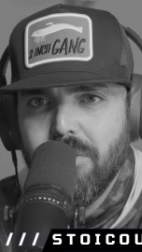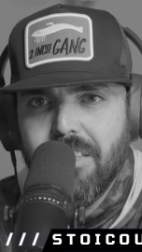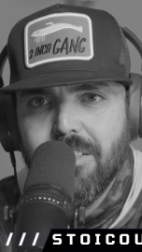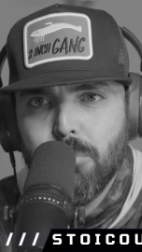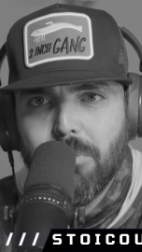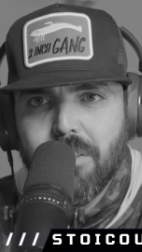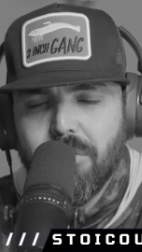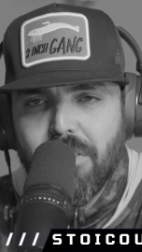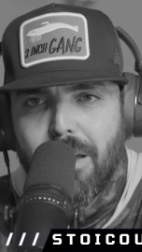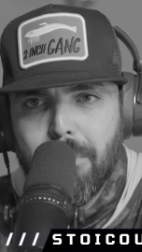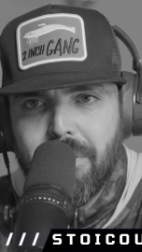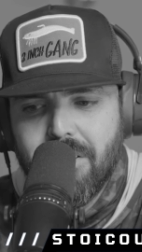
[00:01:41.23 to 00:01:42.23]
things with the
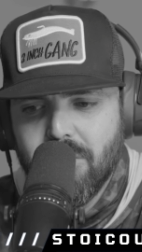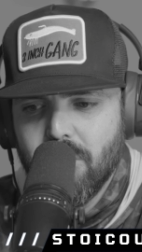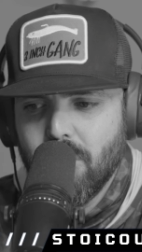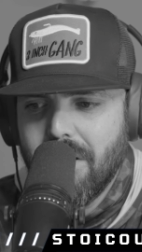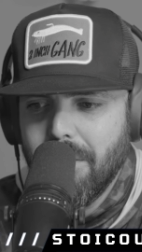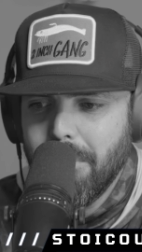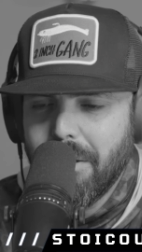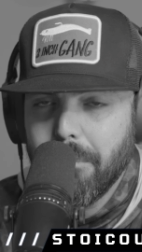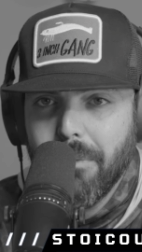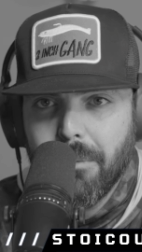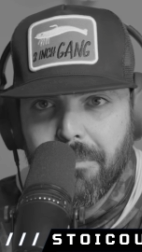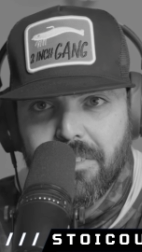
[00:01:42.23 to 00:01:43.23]
family just to try to make
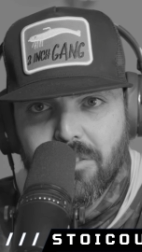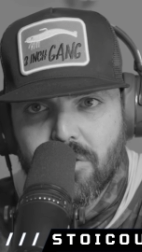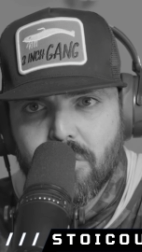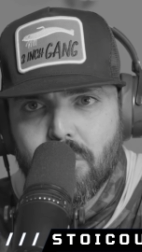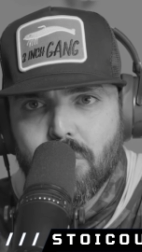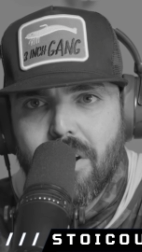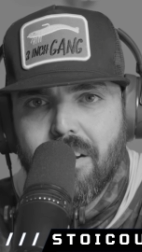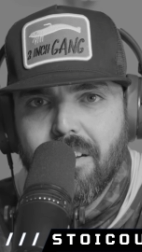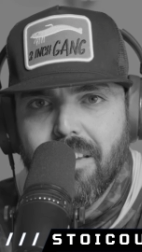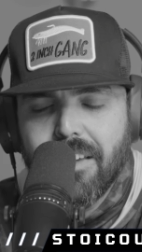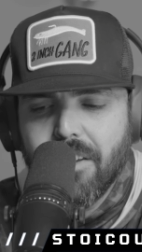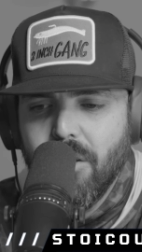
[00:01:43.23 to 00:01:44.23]
memories, just to try to
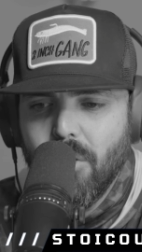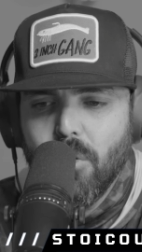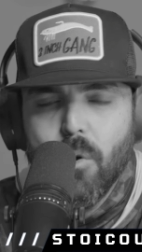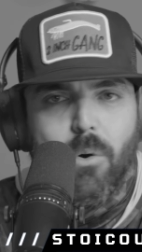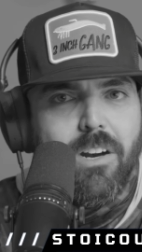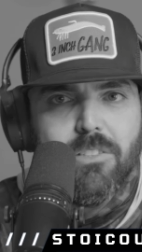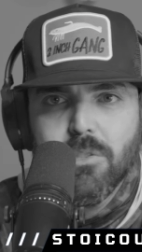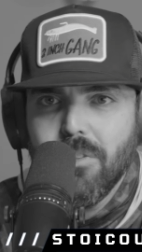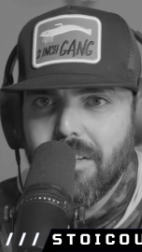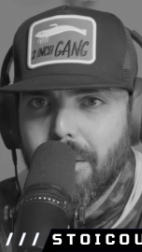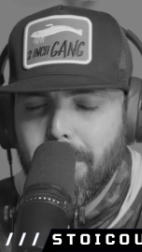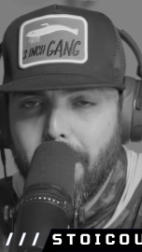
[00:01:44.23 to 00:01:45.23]
like you know go out to
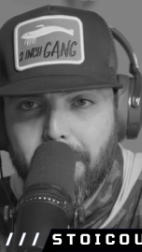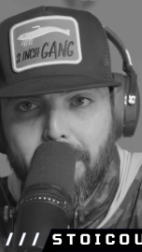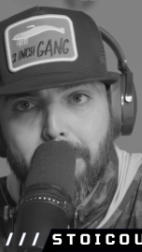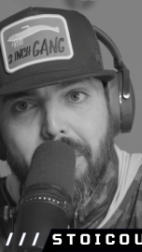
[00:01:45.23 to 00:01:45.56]
like a pumpkin